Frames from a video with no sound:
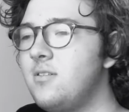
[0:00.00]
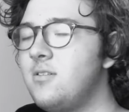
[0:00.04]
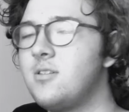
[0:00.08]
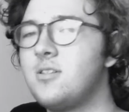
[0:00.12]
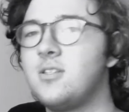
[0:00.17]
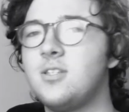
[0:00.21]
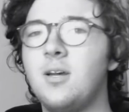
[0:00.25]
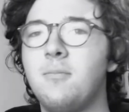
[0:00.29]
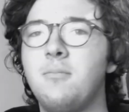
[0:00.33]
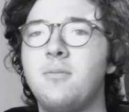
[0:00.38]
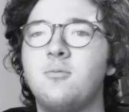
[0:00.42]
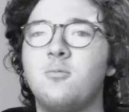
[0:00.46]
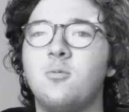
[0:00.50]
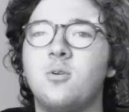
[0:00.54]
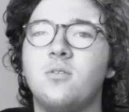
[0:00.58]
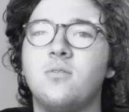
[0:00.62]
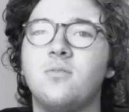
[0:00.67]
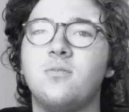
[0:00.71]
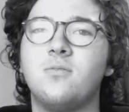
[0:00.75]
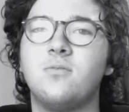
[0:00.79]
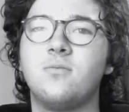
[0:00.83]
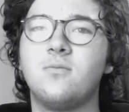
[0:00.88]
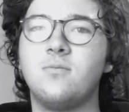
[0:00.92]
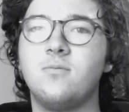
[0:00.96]
Steppenwolf
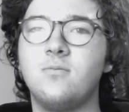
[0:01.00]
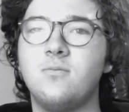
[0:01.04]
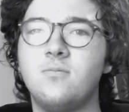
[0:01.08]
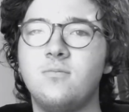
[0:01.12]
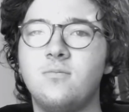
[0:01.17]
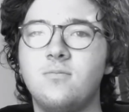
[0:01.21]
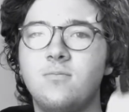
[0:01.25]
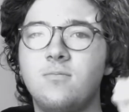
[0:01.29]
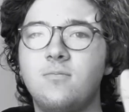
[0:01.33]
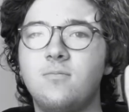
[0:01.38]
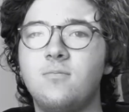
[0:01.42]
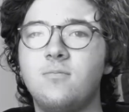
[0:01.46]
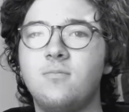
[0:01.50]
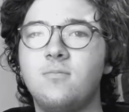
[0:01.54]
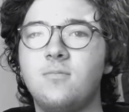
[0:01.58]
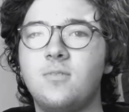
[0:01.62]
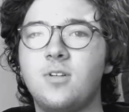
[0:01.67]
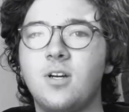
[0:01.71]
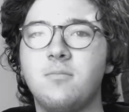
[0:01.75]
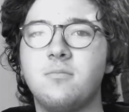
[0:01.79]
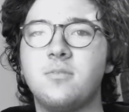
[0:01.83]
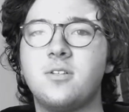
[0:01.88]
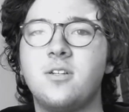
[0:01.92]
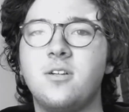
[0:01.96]

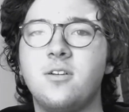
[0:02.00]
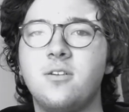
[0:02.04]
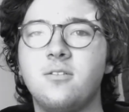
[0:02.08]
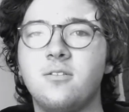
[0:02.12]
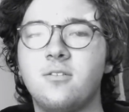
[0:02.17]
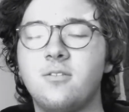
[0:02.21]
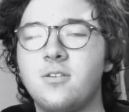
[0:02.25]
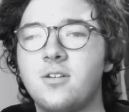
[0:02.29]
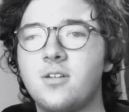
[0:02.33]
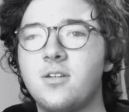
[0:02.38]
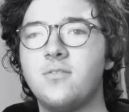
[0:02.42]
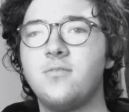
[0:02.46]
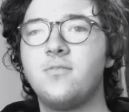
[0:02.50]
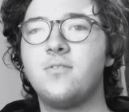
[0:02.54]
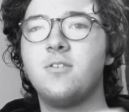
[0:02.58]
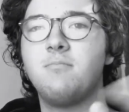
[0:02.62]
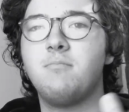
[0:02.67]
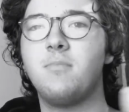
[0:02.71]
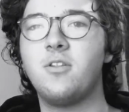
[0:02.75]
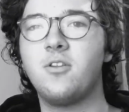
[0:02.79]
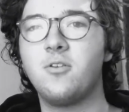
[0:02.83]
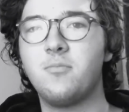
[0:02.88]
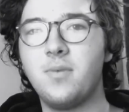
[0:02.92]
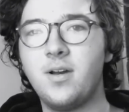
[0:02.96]
comes to Earth looking for the
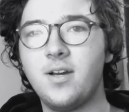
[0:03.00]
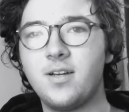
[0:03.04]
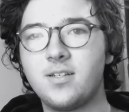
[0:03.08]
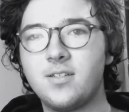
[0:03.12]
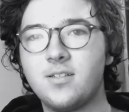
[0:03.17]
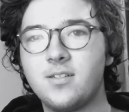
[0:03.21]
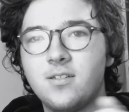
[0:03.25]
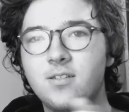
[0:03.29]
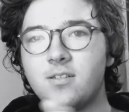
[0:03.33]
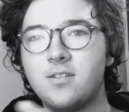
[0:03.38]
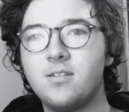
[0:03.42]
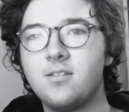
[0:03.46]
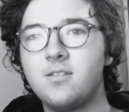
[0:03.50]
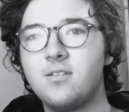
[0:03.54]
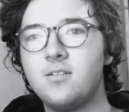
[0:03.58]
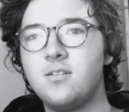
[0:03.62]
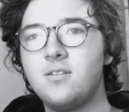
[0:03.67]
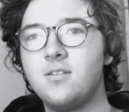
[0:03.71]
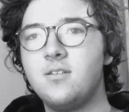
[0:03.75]
mother boxes